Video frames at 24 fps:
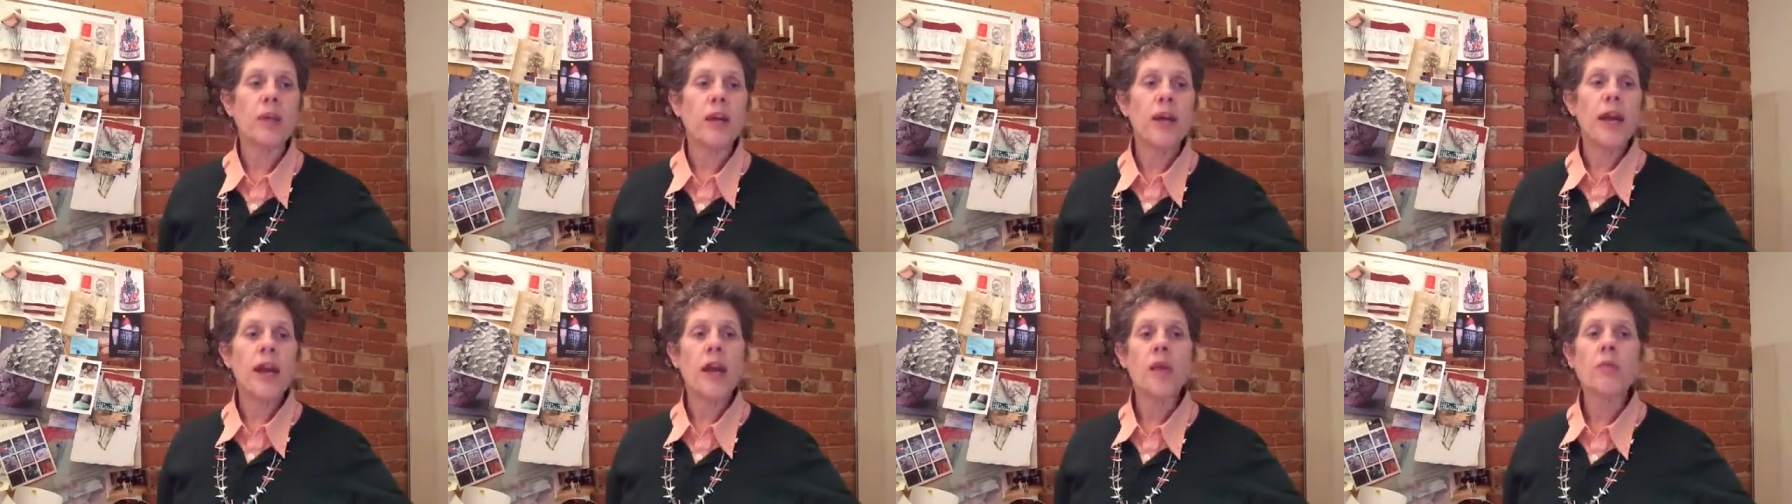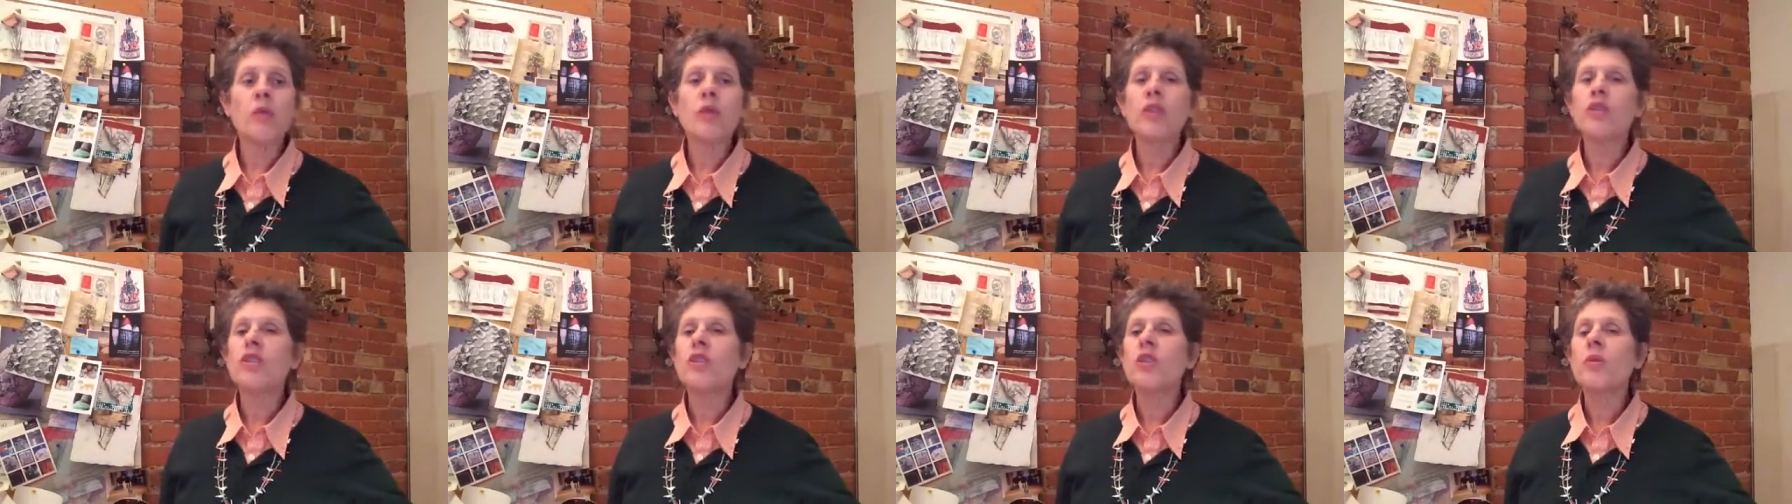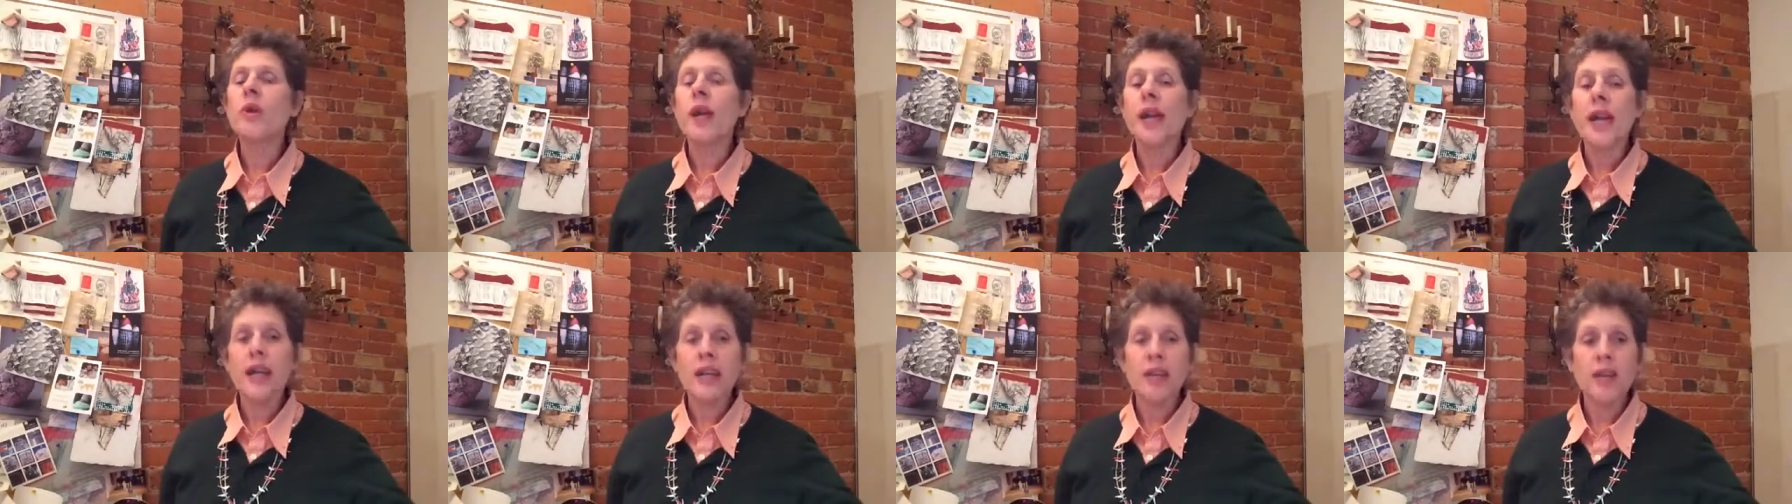and we'll do
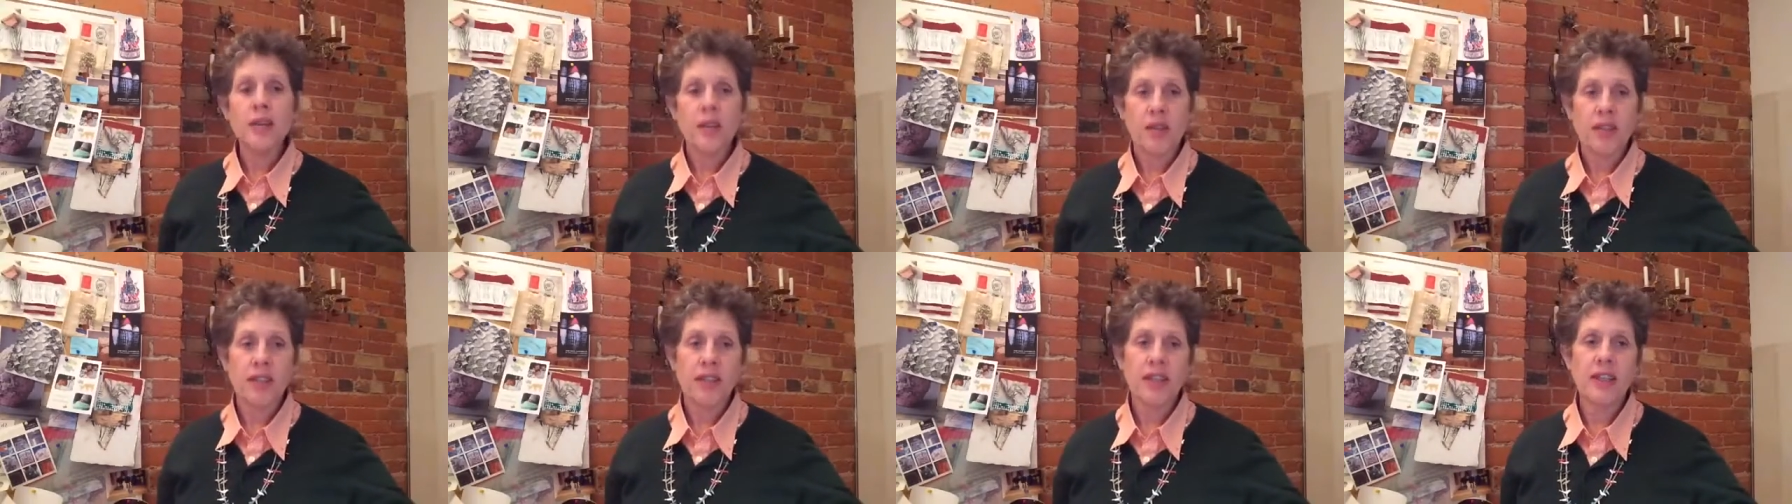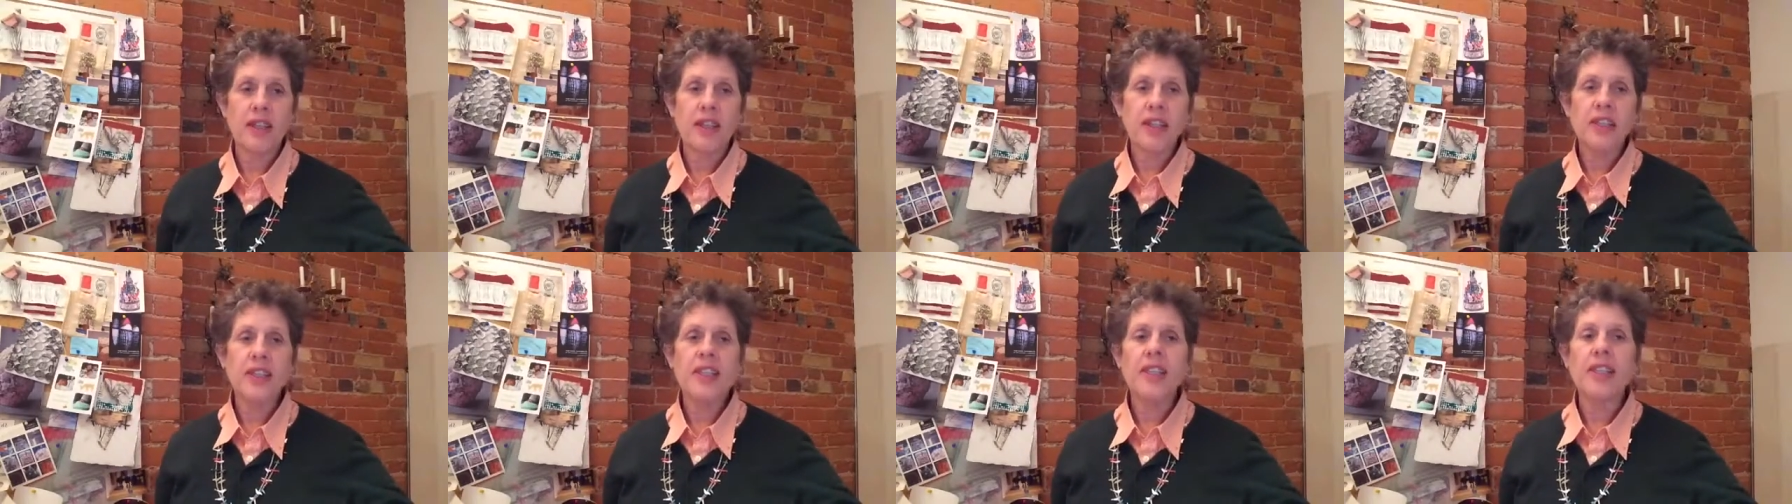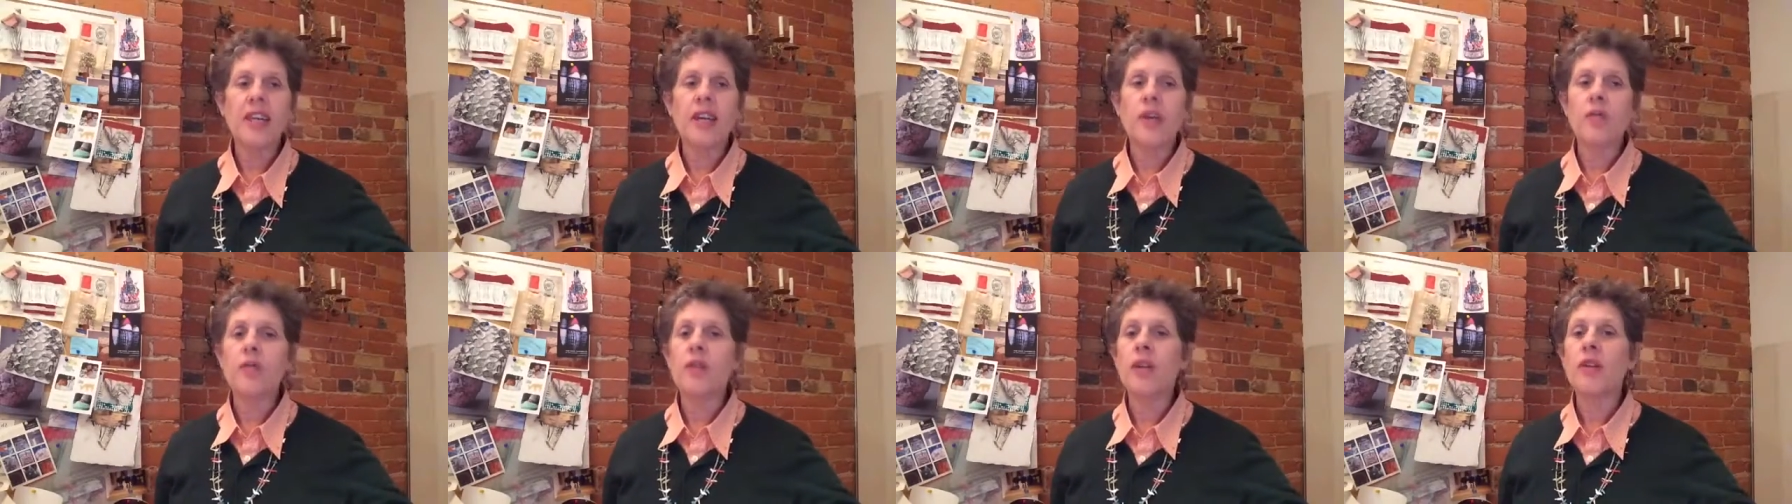anything to
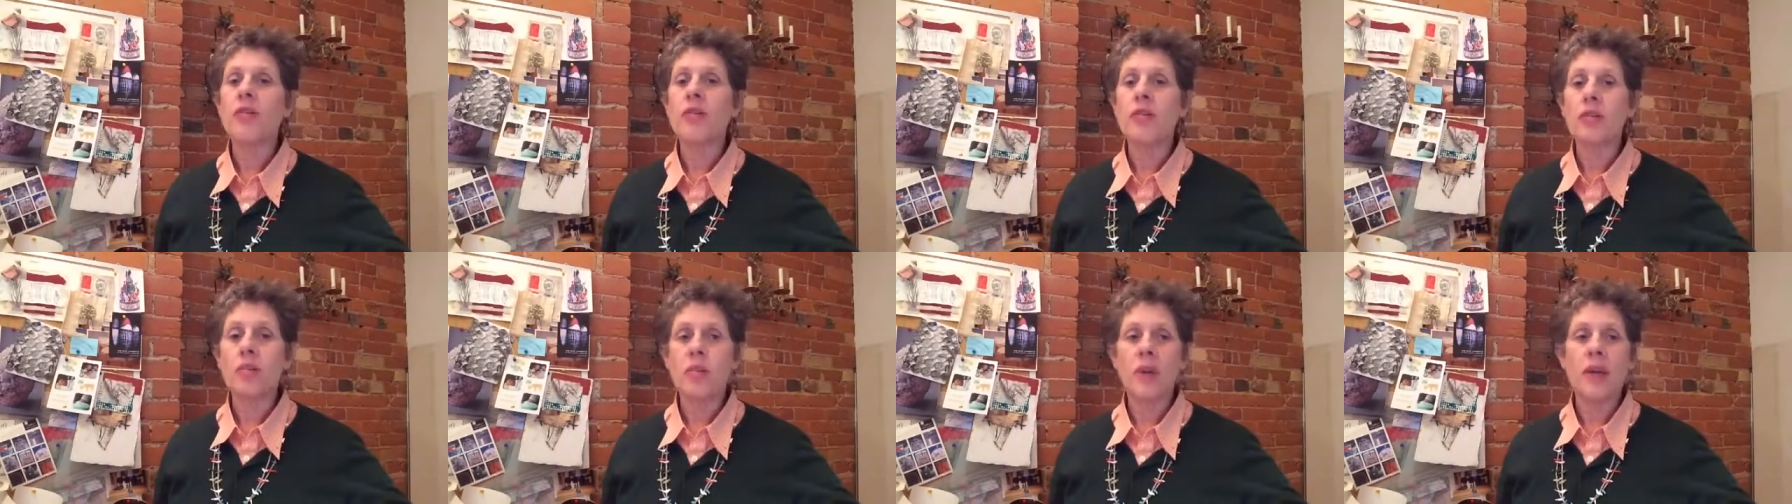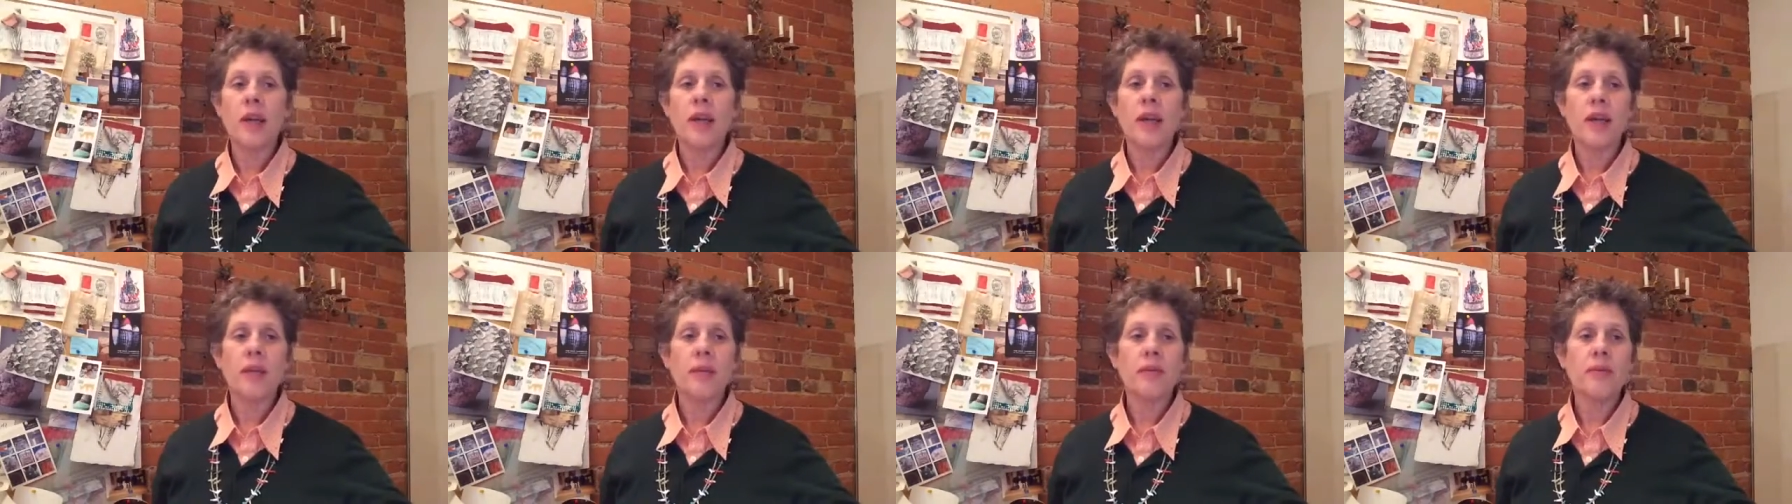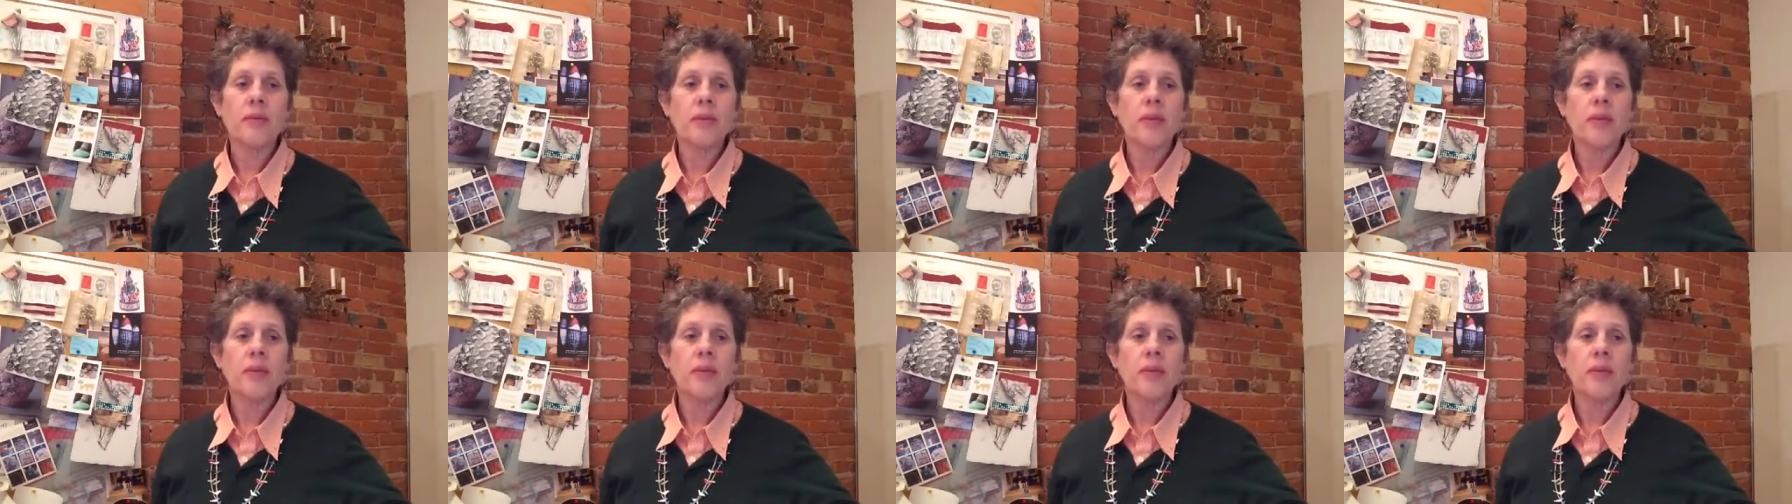get rid of the pain.